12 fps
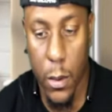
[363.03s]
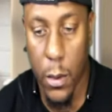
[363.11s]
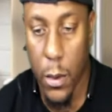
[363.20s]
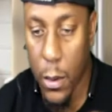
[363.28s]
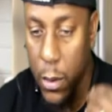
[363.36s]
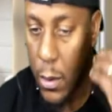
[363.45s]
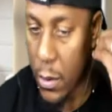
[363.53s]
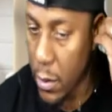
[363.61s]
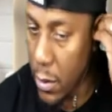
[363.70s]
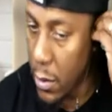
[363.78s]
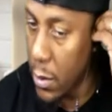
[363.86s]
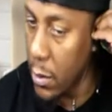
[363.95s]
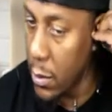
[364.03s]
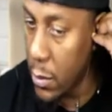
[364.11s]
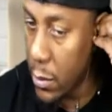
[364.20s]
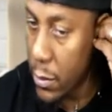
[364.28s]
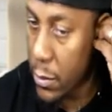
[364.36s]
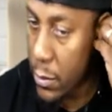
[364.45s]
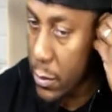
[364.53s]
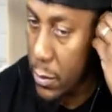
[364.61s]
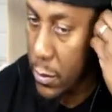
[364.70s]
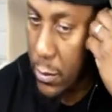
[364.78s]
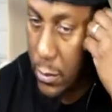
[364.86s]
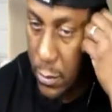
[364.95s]

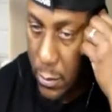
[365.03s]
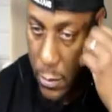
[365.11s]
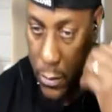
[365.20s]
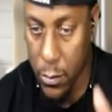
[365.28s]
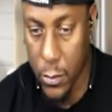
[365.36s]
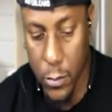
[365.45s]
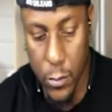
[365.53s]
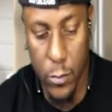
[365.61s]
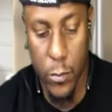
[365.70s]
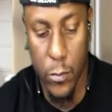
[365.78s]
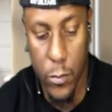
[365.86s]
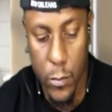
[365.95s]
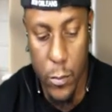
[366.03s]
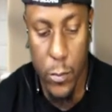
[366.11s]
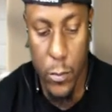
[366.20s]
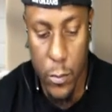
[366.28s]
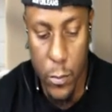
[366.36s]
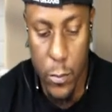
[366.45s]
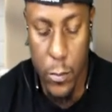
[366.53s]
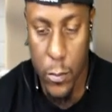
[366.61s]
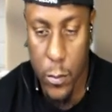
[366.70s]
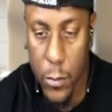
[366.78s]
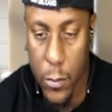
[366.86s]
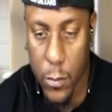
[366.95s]

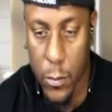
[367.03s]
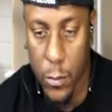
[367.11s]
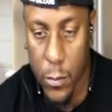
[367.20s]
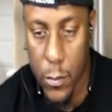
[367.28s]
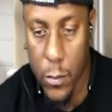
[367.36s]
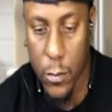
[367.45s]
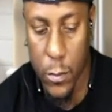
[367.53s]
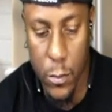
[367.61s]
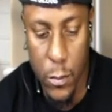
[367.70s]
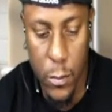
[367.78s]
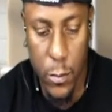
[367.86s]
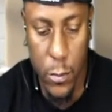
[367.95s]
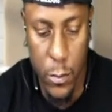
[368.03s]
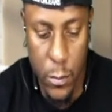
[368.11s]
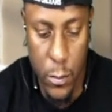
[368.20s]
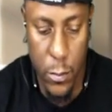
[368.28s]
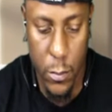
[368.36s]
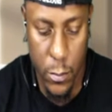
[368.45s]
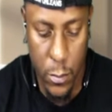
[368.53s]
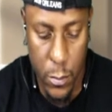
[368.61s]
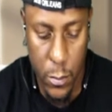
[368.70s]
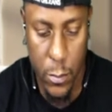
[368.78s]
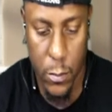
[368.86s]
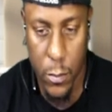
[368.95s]

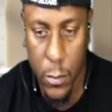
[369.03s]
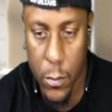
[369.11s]
Nothing is said.